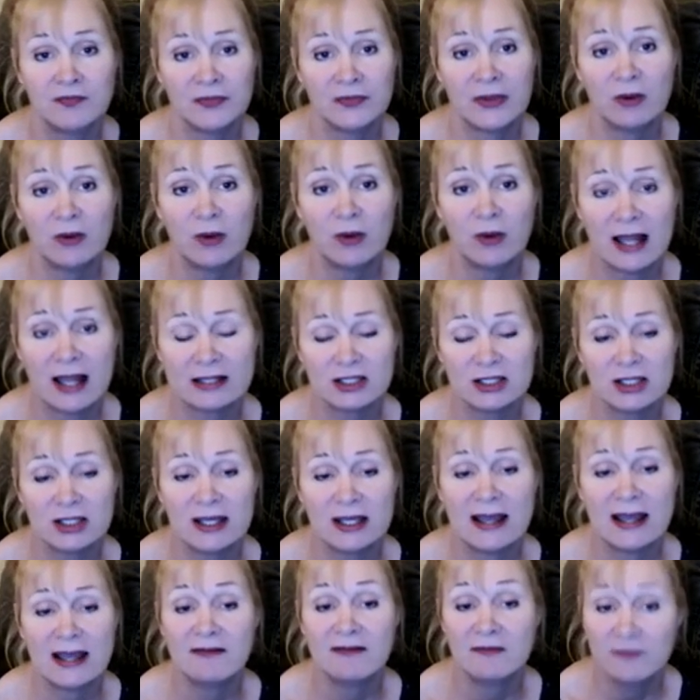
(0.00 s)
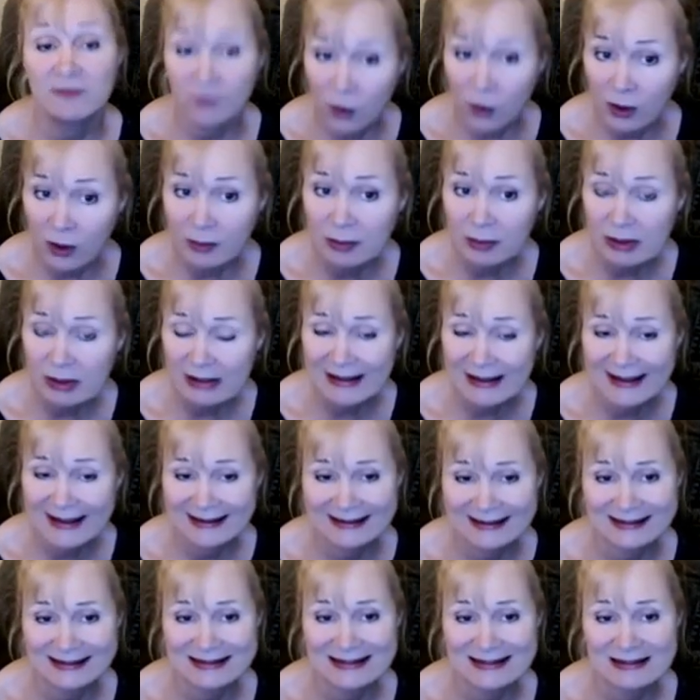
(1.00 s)
We'll actually have 4
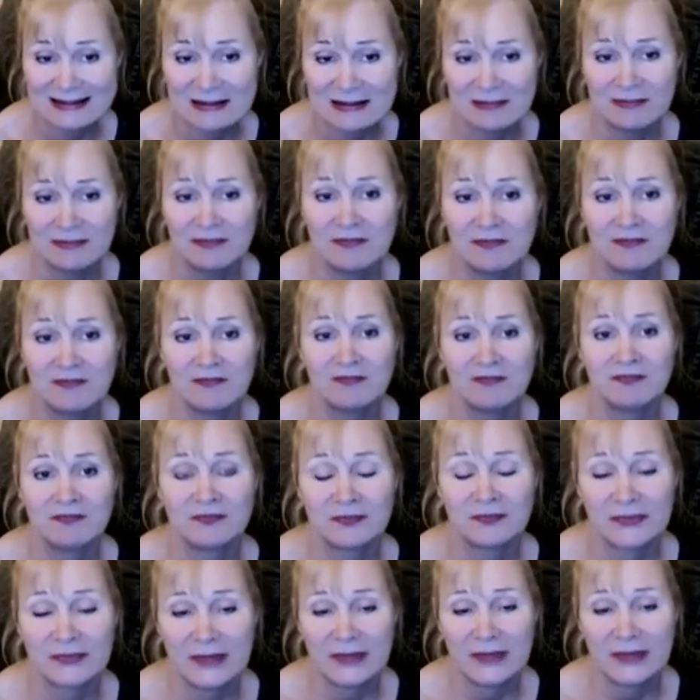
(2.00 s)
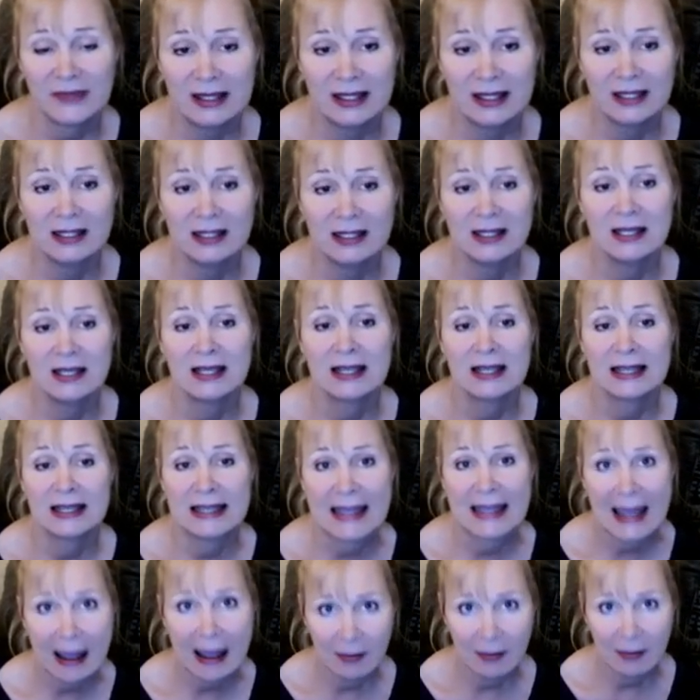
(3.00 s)
planets in
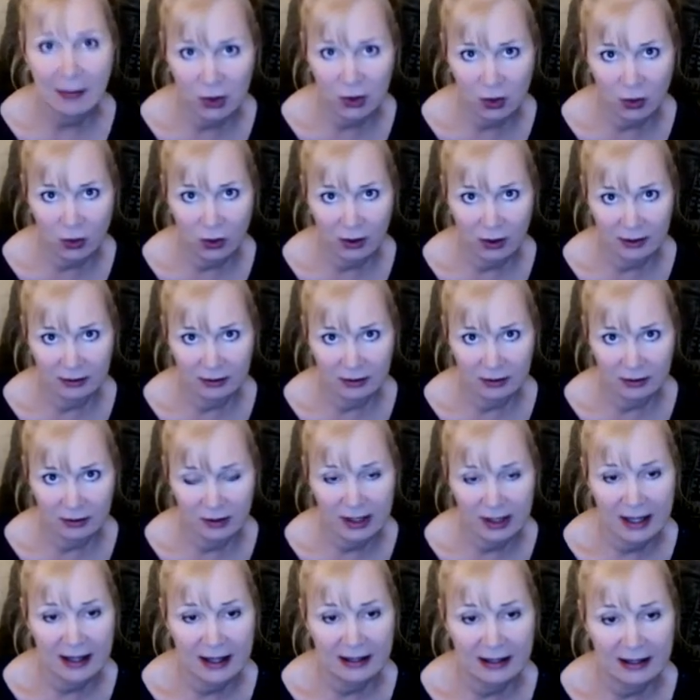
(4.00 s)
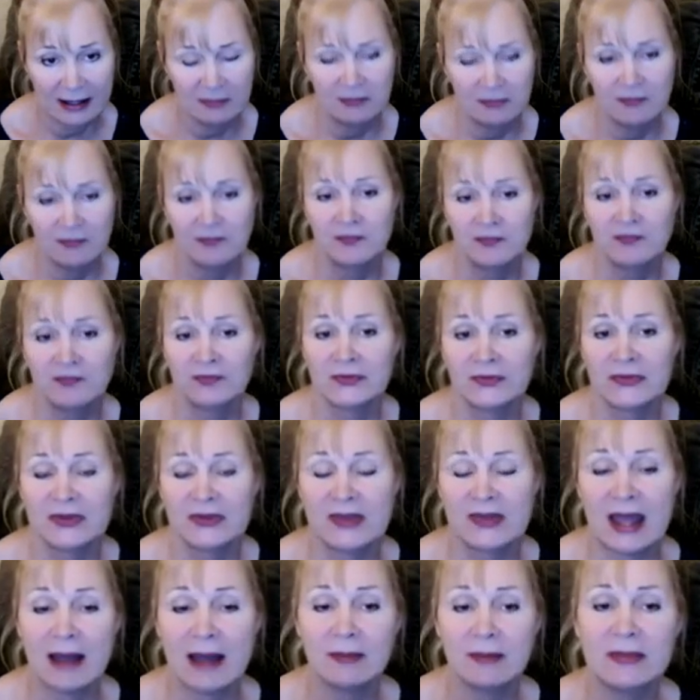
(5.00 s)
Capricorn. Okay.
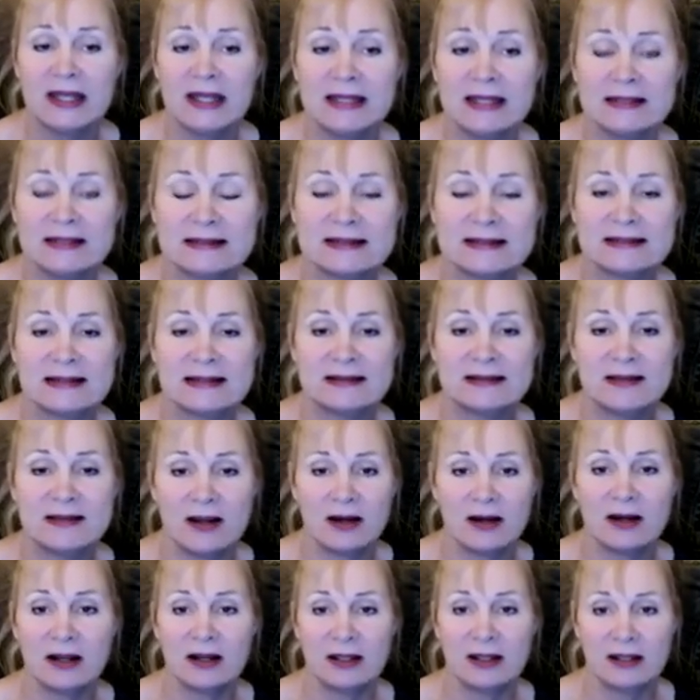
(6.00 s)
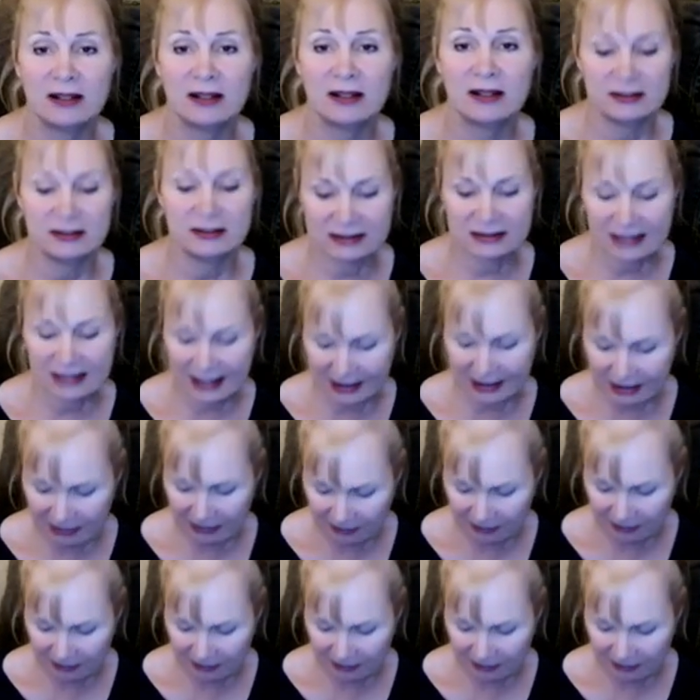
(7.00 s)
That means that it's like